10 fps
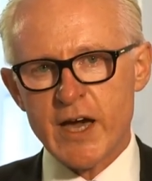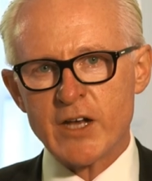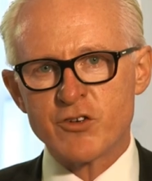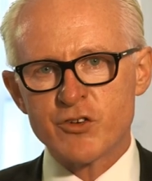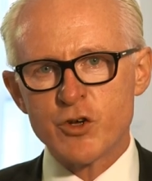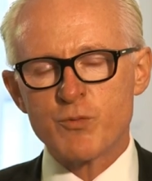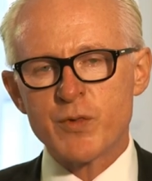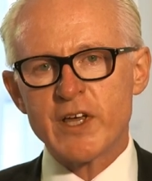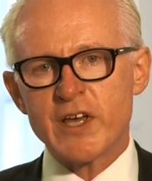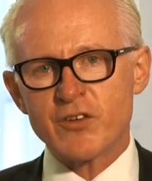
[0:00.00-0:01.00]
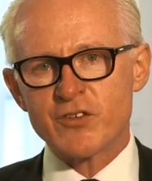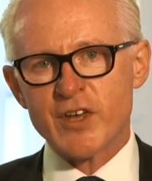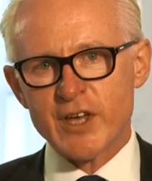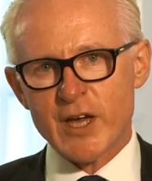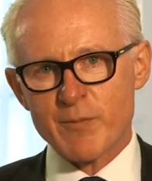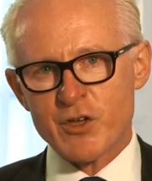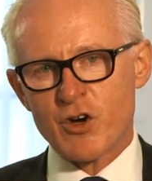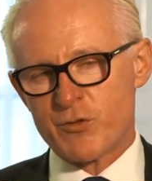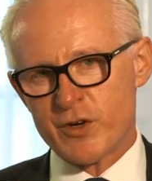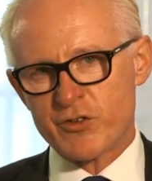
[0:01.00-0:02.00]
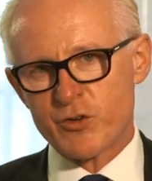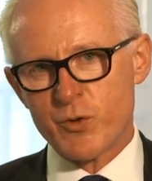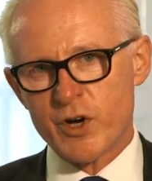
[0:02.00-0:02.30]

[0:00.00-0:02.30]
And do please take up the offer to